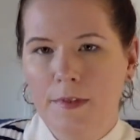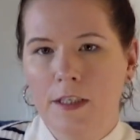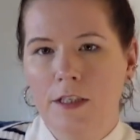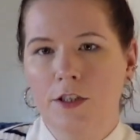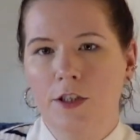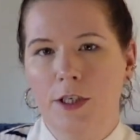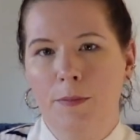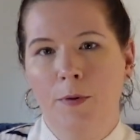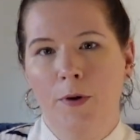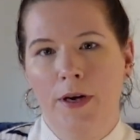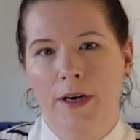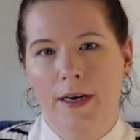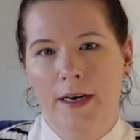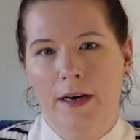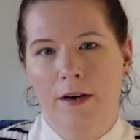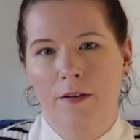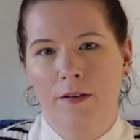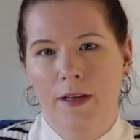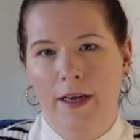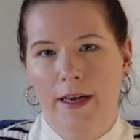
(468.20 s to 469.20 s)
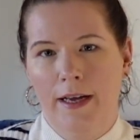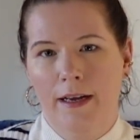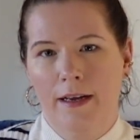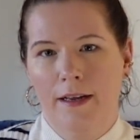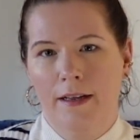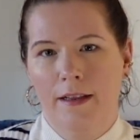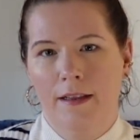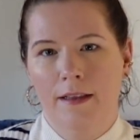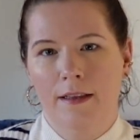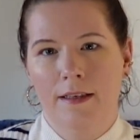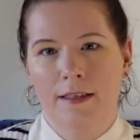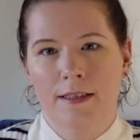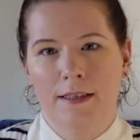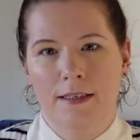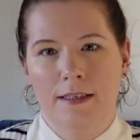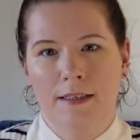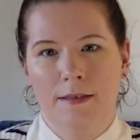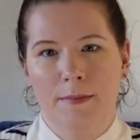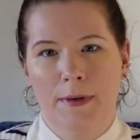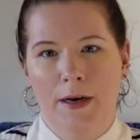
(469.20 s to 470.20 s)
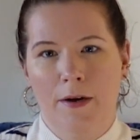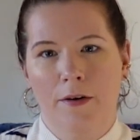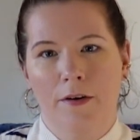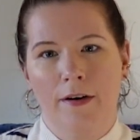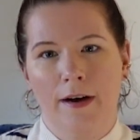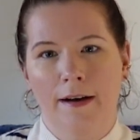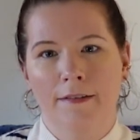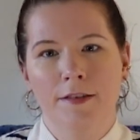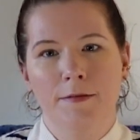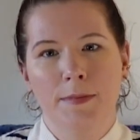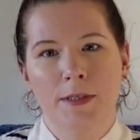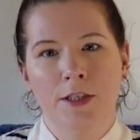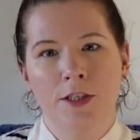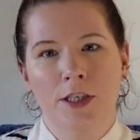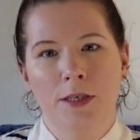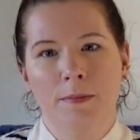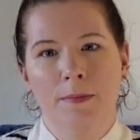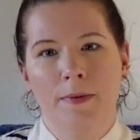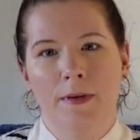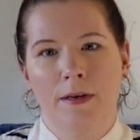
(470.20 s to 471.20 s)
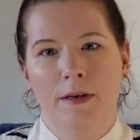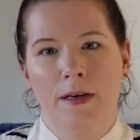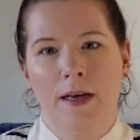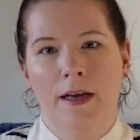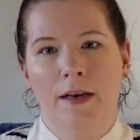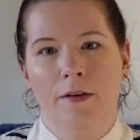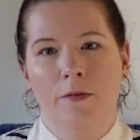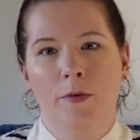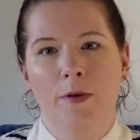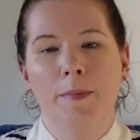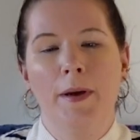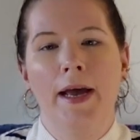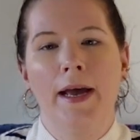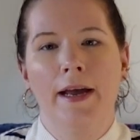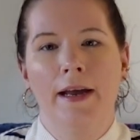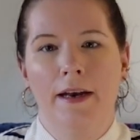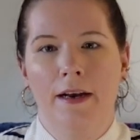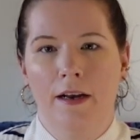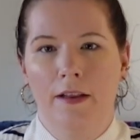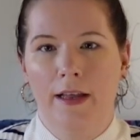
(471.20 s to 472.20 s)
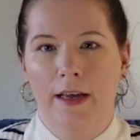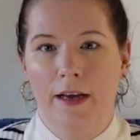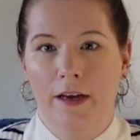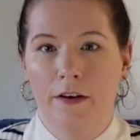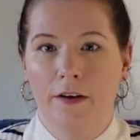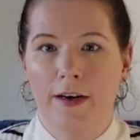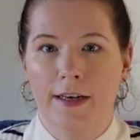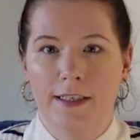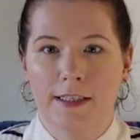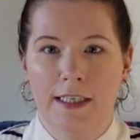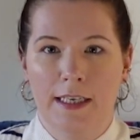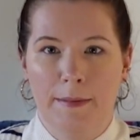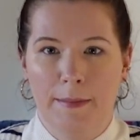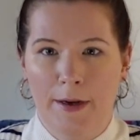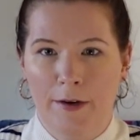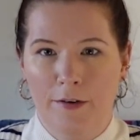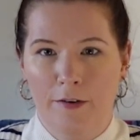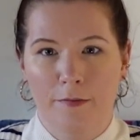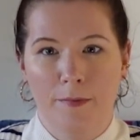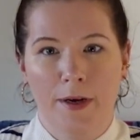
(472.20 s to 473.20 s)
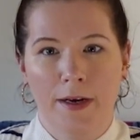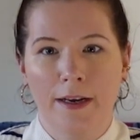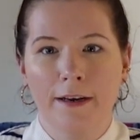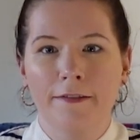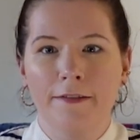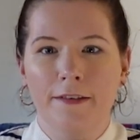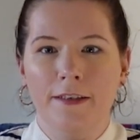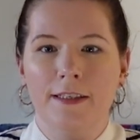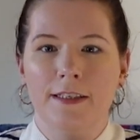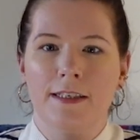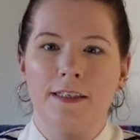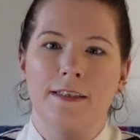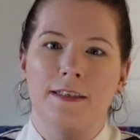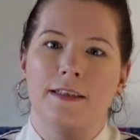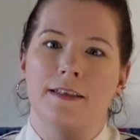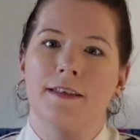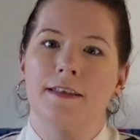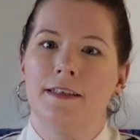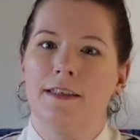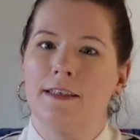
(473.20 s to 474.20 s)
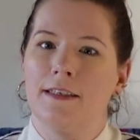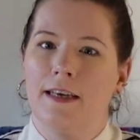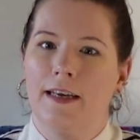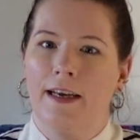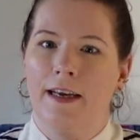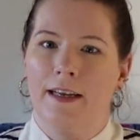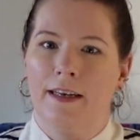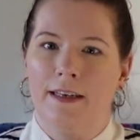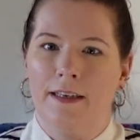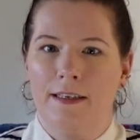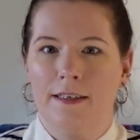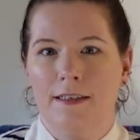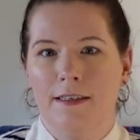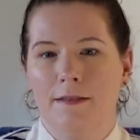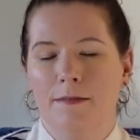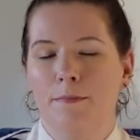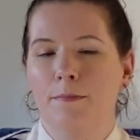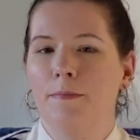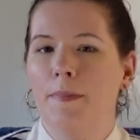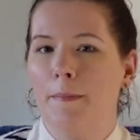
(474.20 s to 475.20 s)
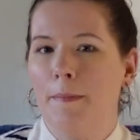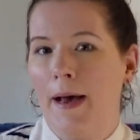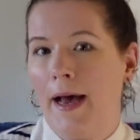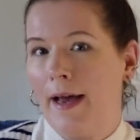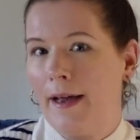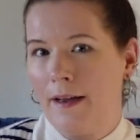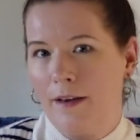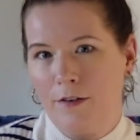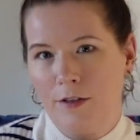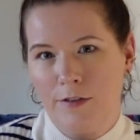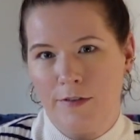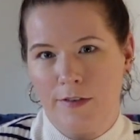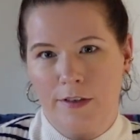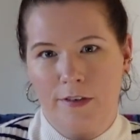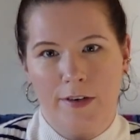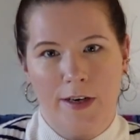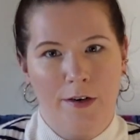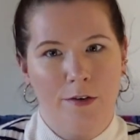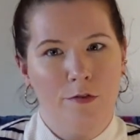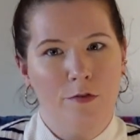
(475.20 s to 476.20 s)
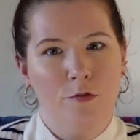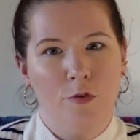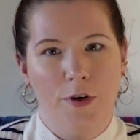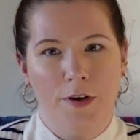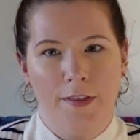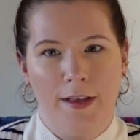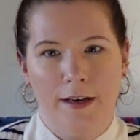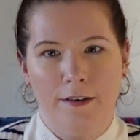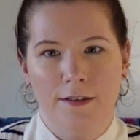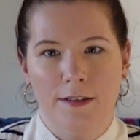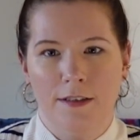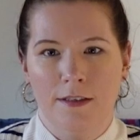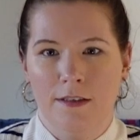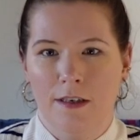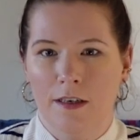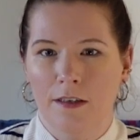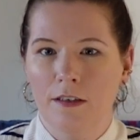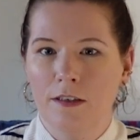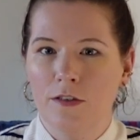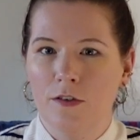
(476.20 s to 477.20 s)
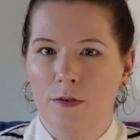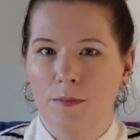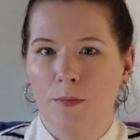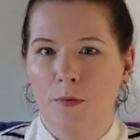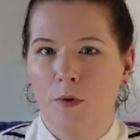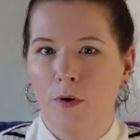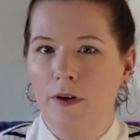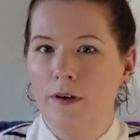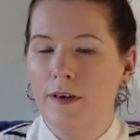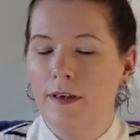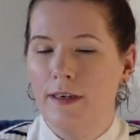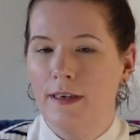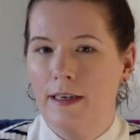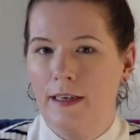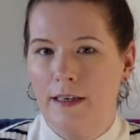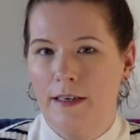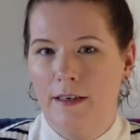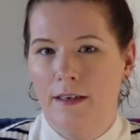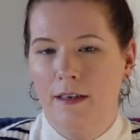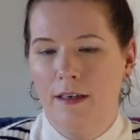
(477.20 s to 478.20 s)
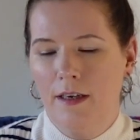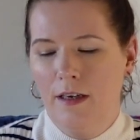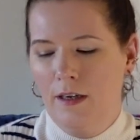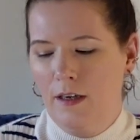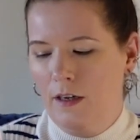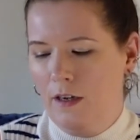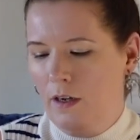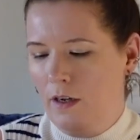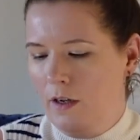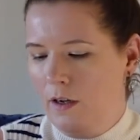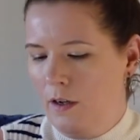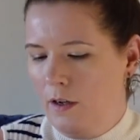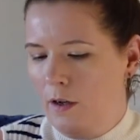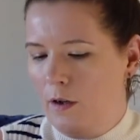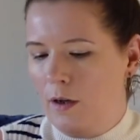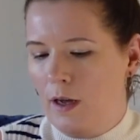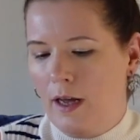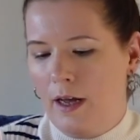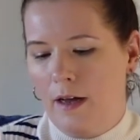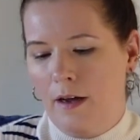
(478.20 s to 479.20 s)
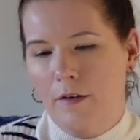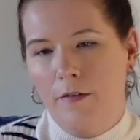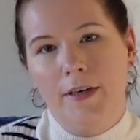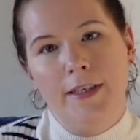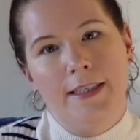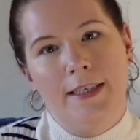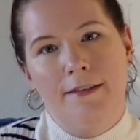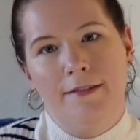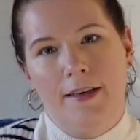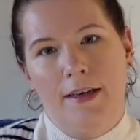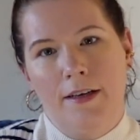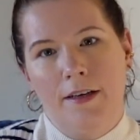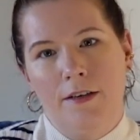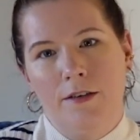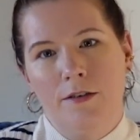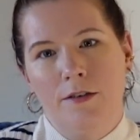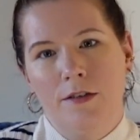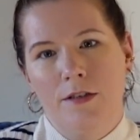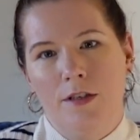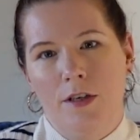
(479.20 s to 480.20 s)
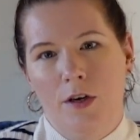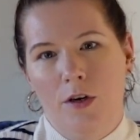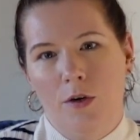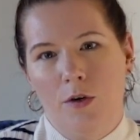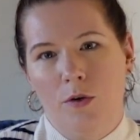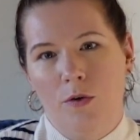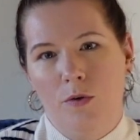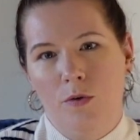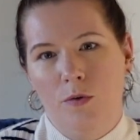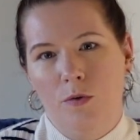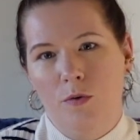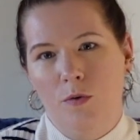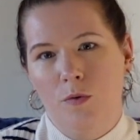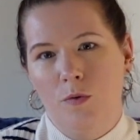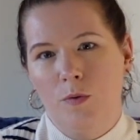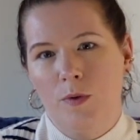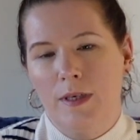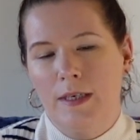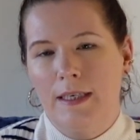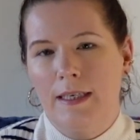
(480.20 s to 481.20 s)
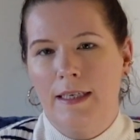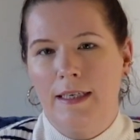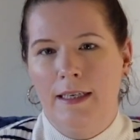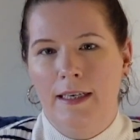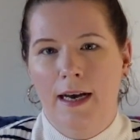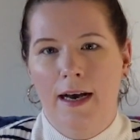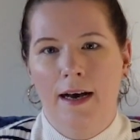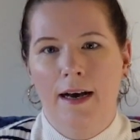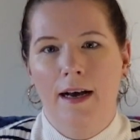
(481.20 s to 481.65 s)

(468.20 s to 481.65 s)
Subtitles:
she pointed out like this is about craftsmanship, and we pay like a crazy amount of money for these things. Like this is, again, this bag goes for around $4,000 or more in retail value. So yeah,